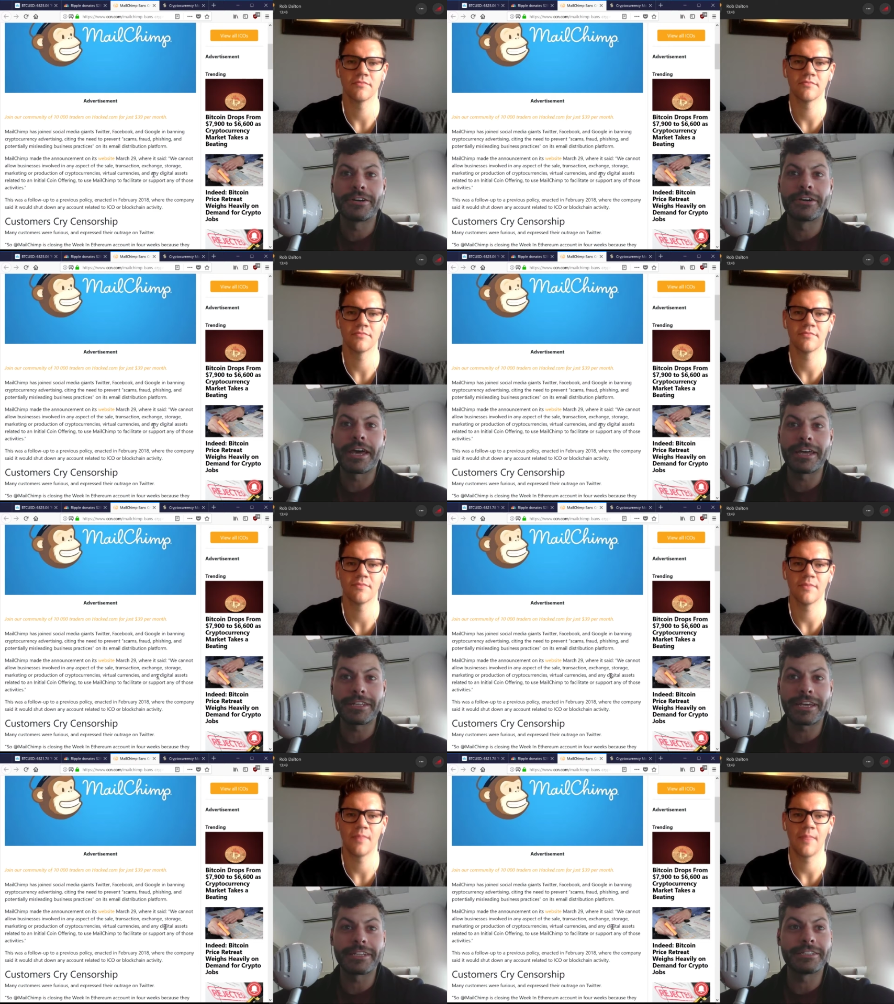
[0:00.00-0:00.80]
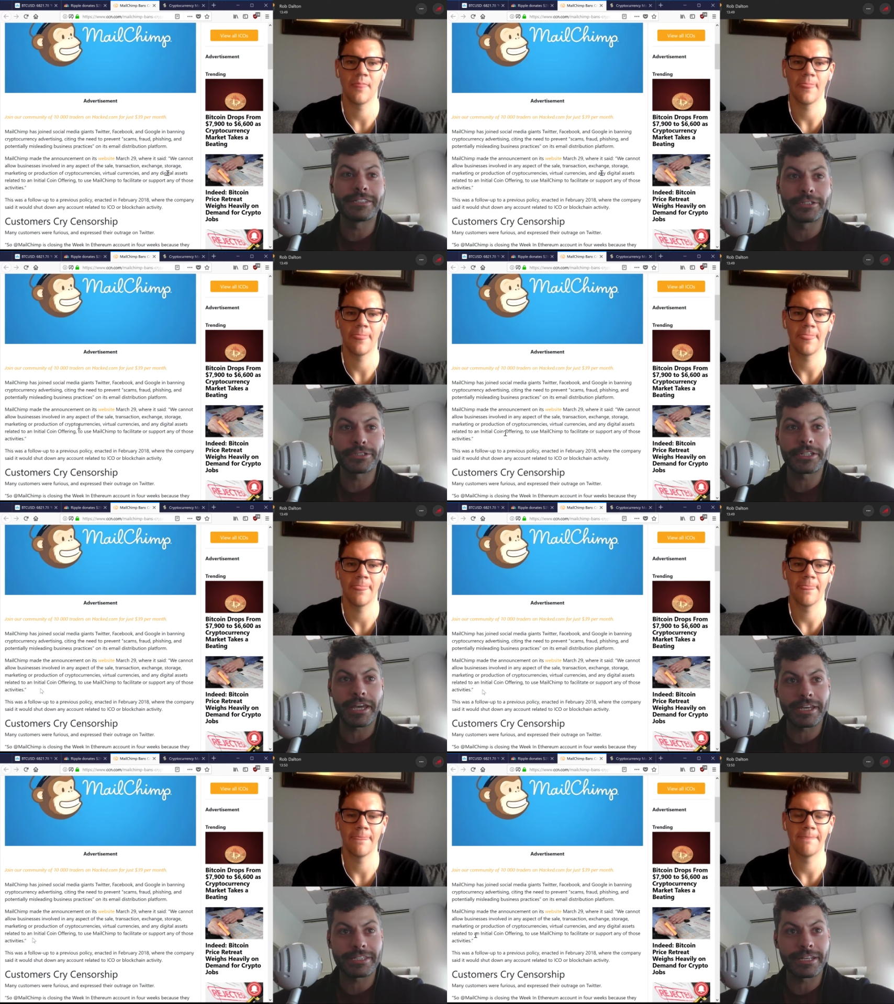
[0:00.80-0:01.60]
Speaker 1: and any digital
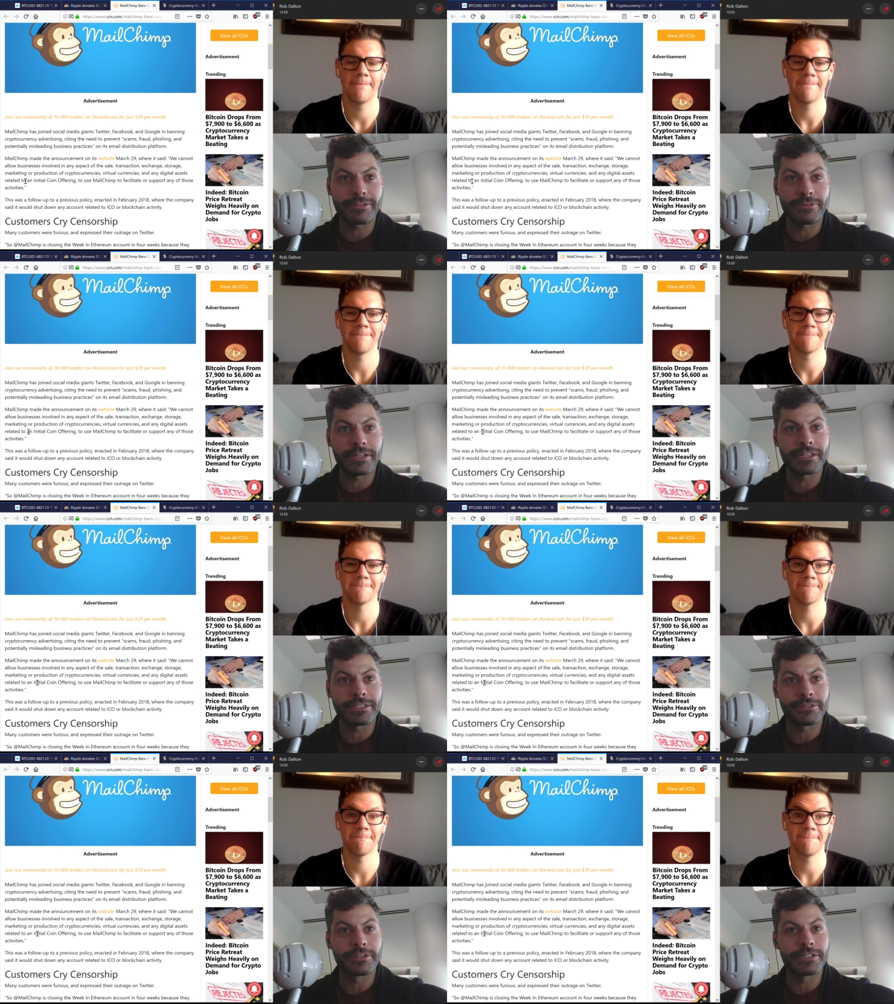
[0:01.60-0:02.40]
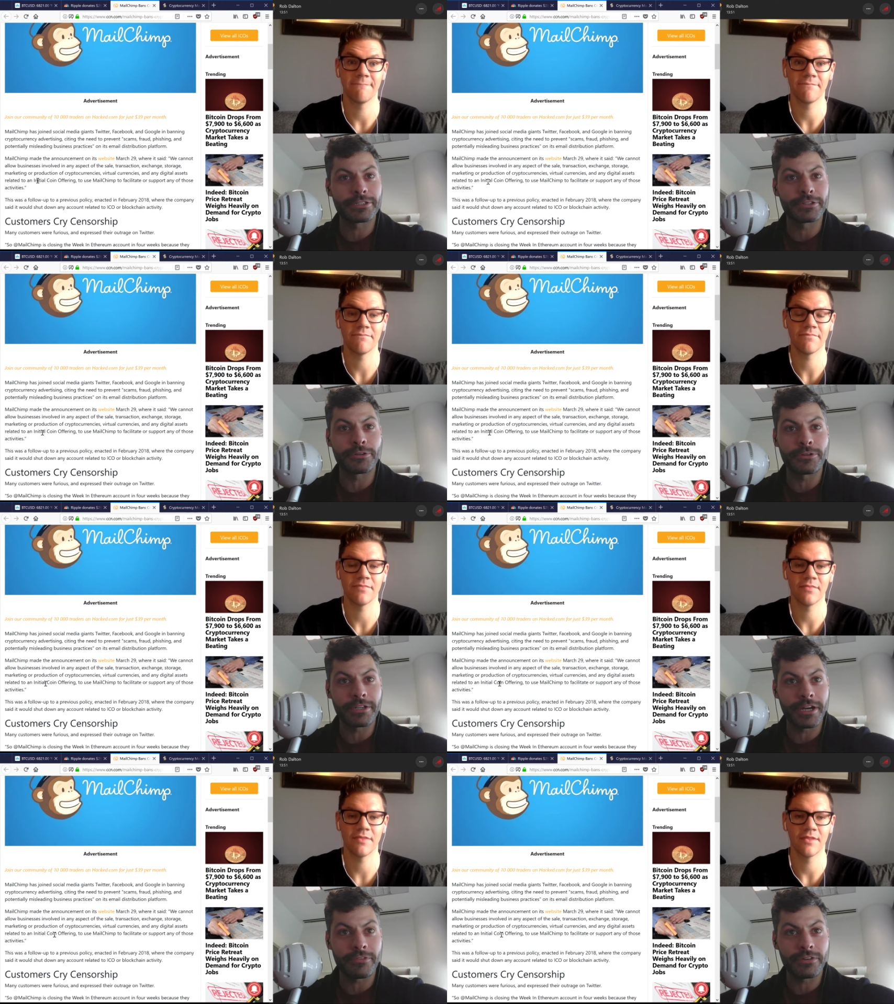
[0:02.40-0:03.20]
assets relating to initial coin
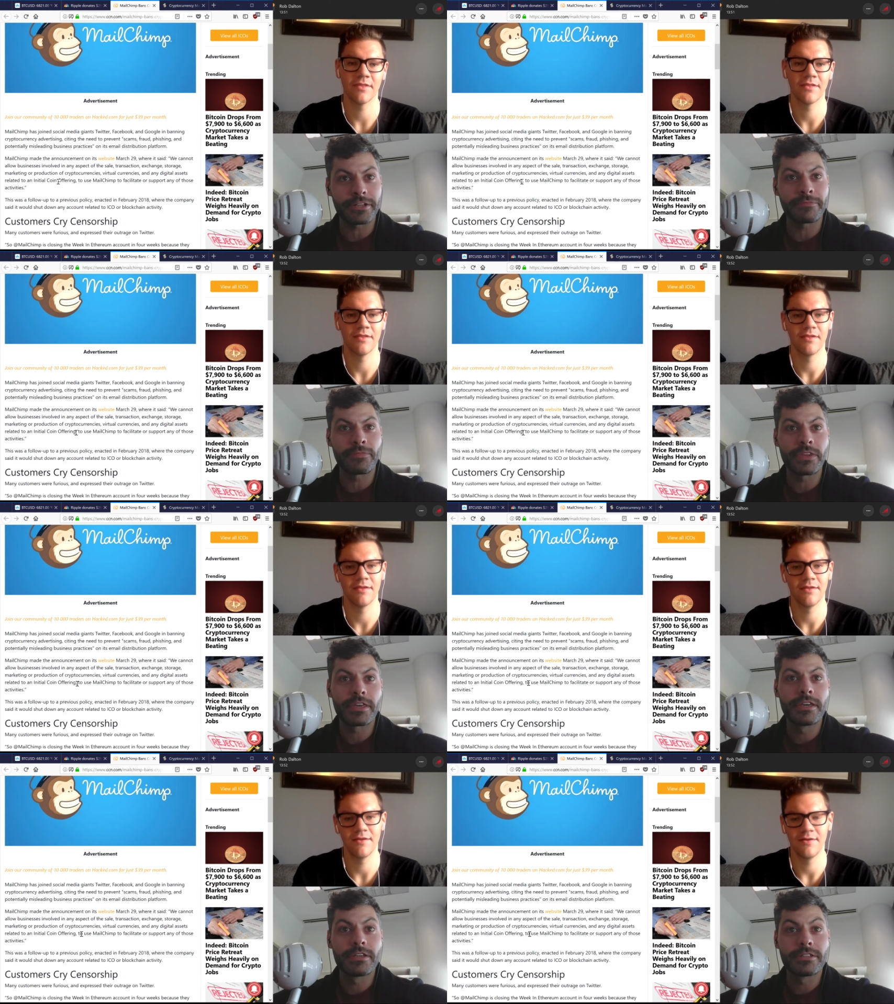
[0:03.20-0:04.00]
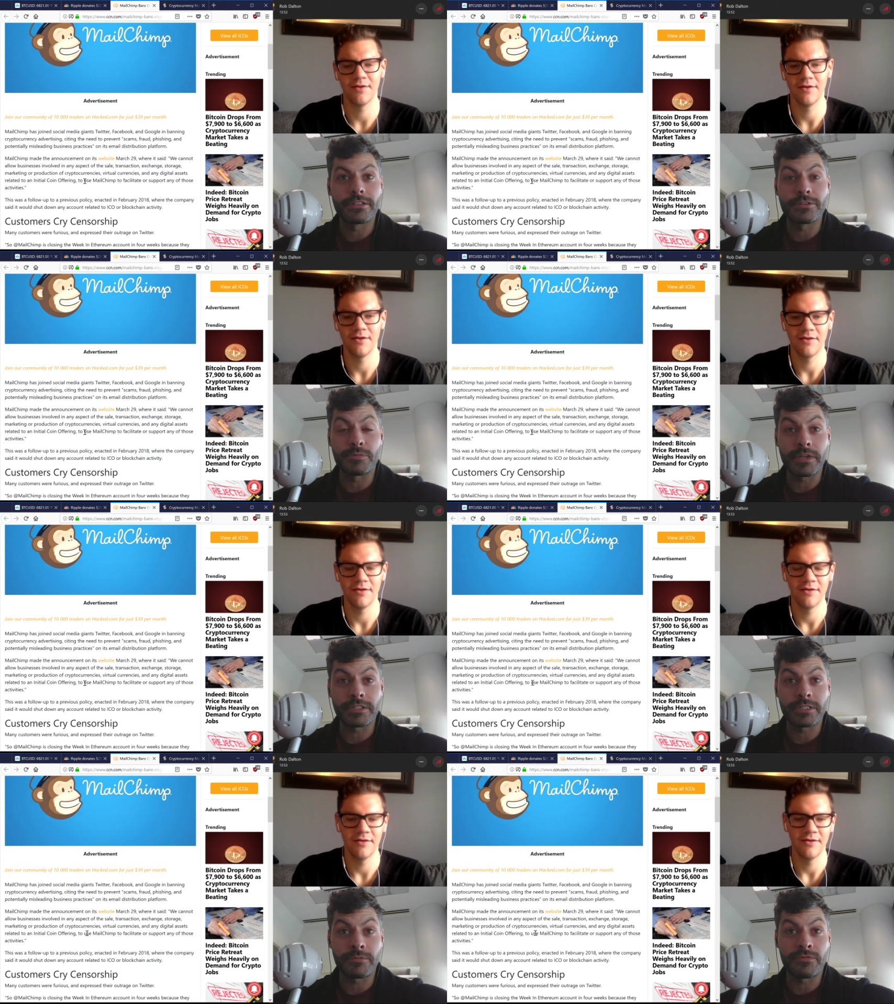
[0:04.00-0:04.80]
offering to use
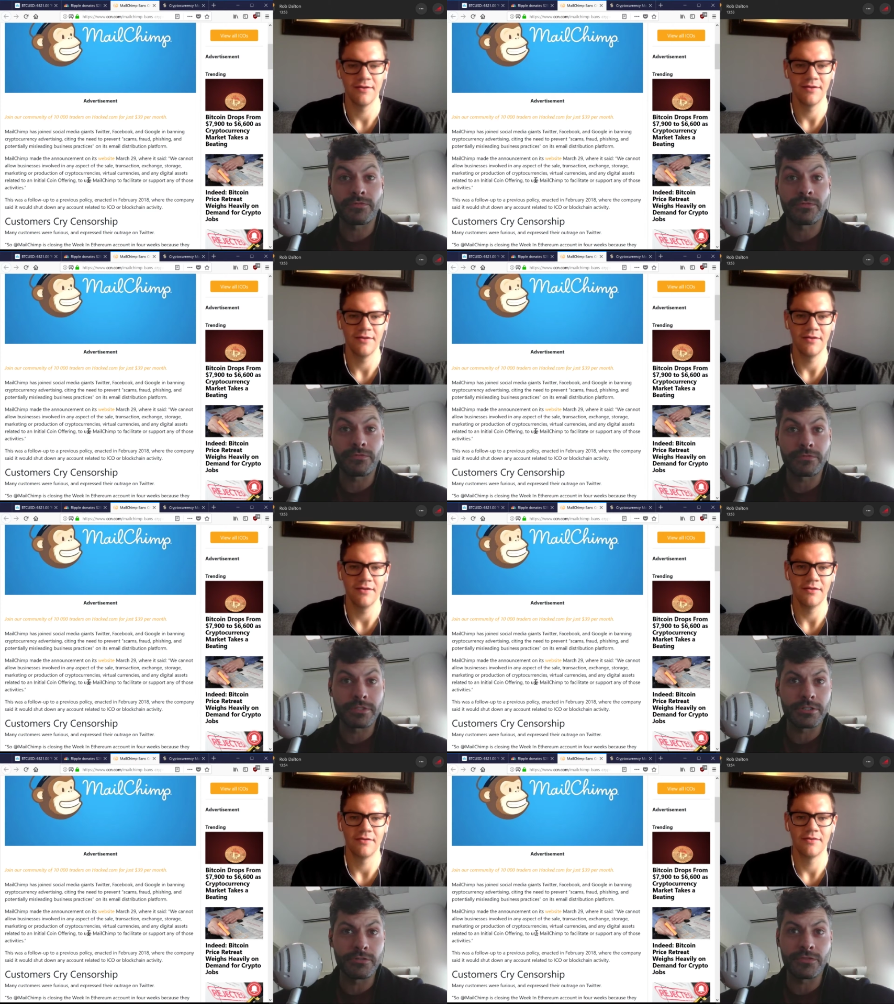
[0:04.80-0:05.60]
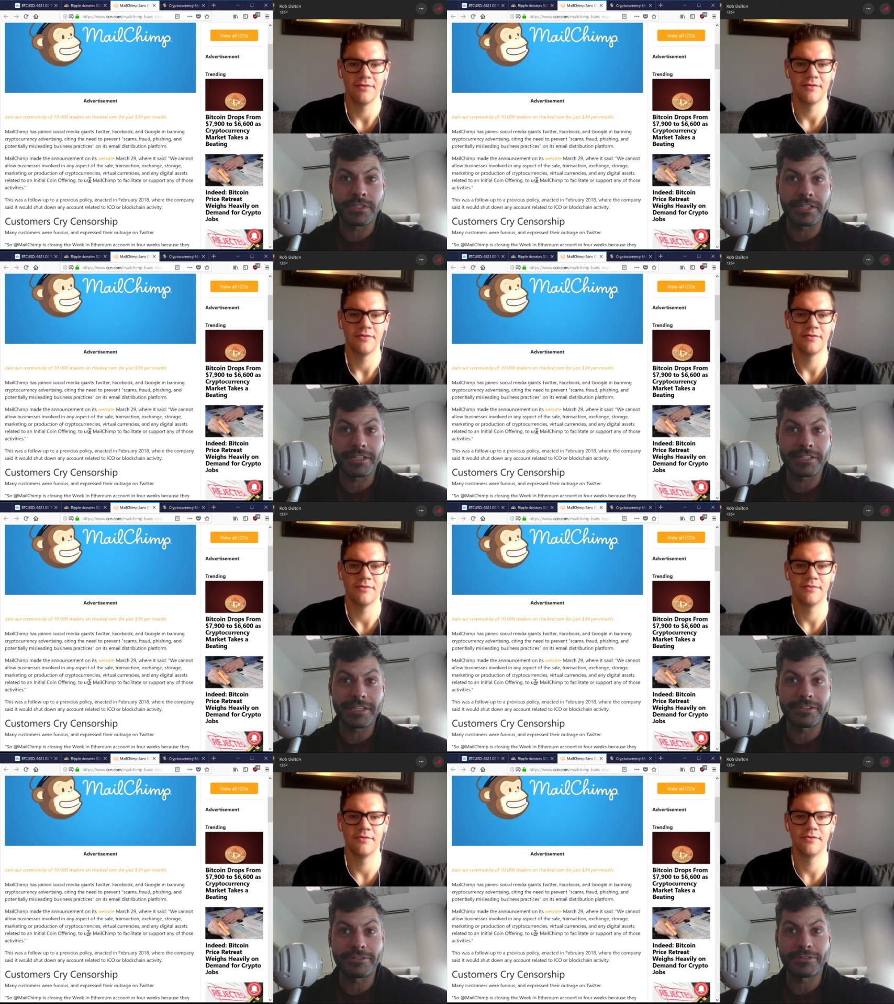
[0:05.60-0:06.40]
MailChimp to
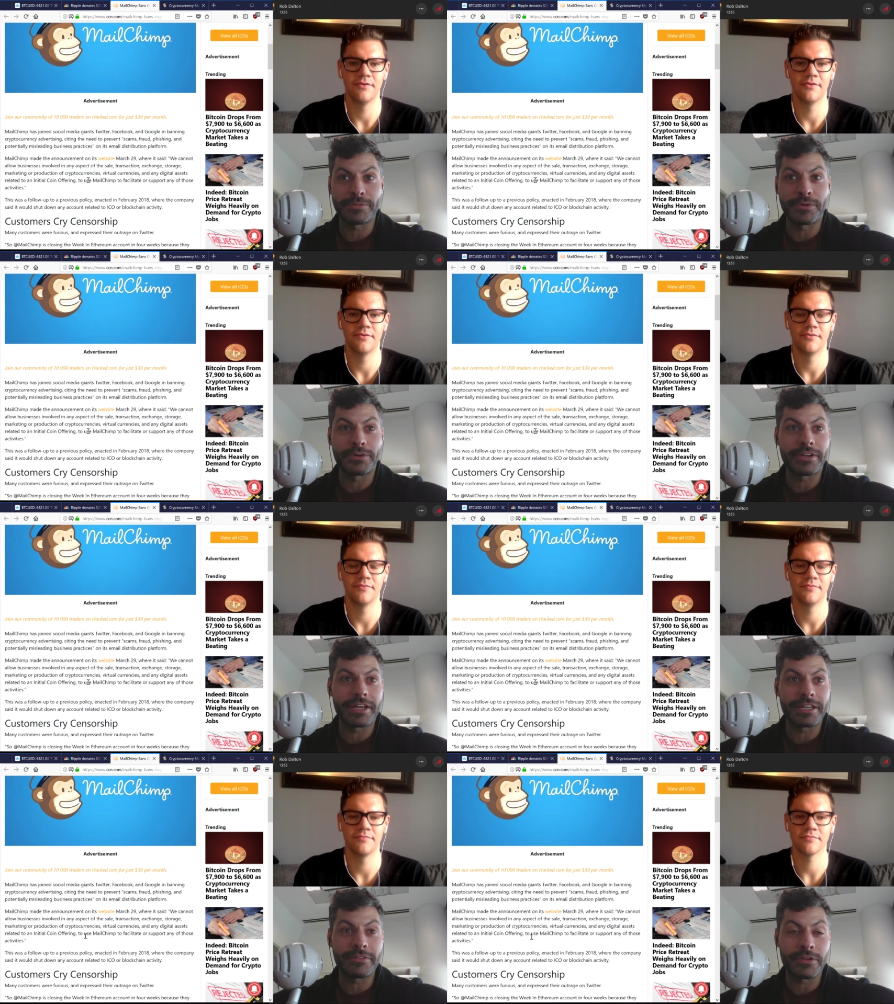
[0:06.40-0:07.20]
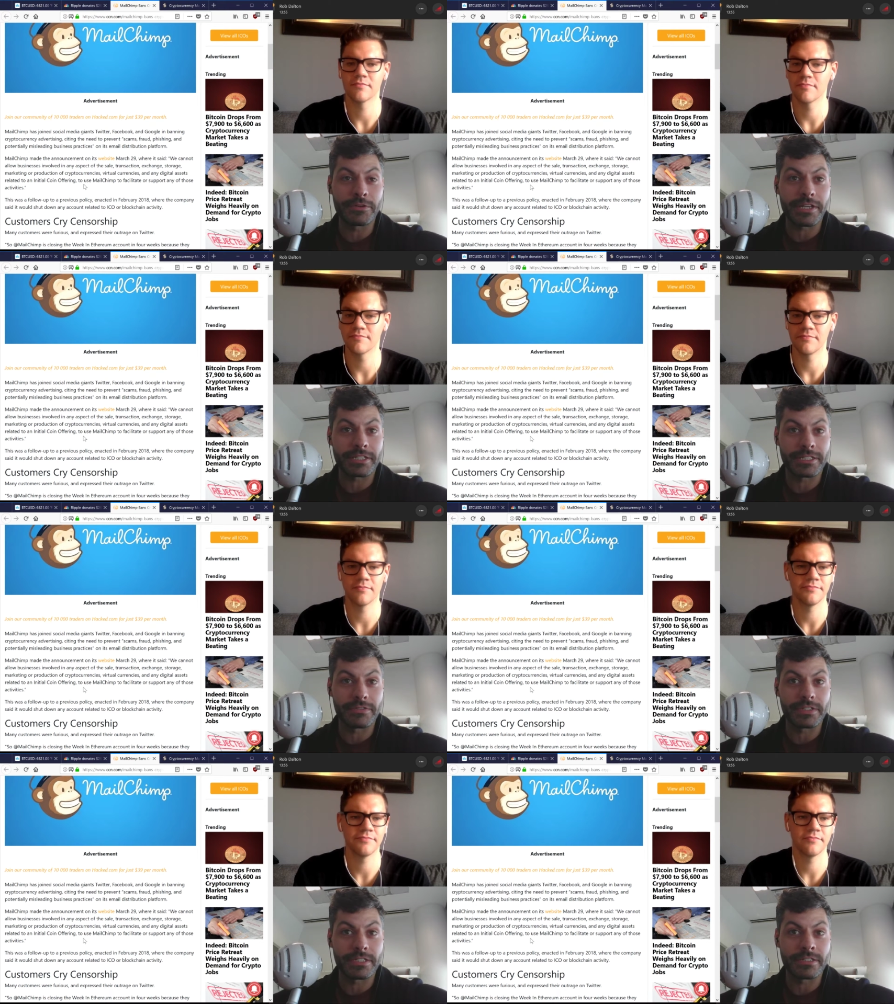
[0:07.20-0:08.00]
facilitate or support any of those
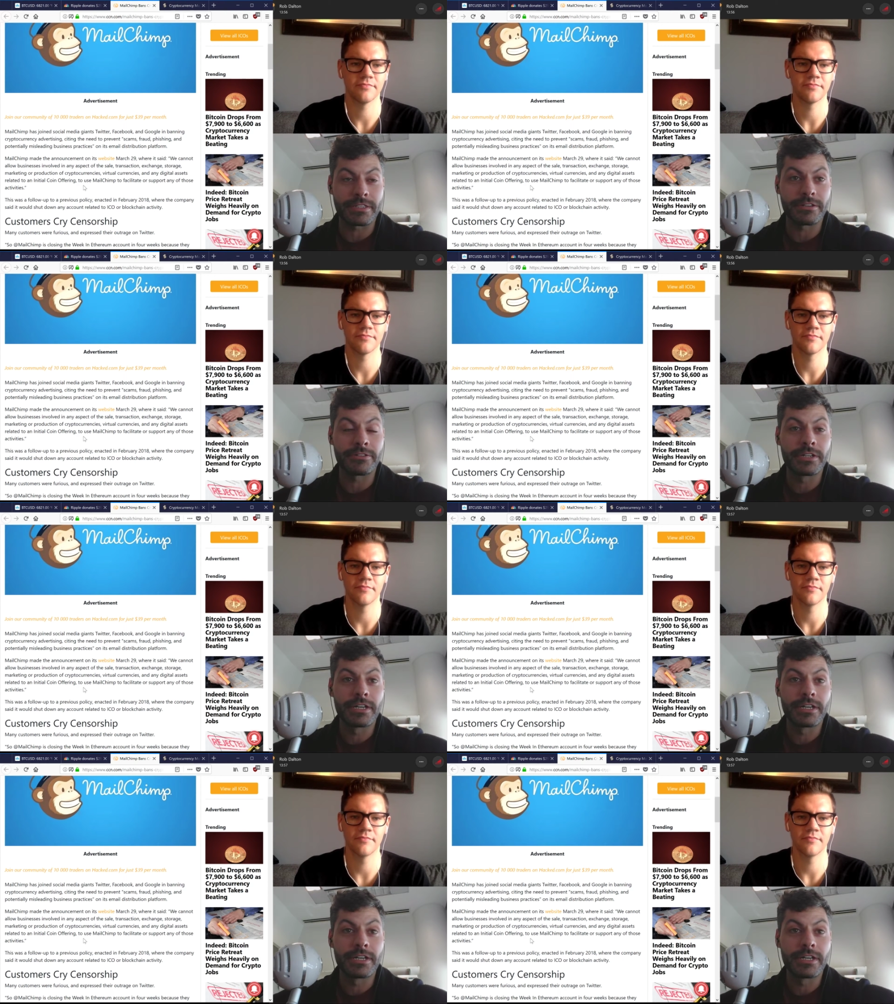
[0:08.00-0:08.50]
activities." So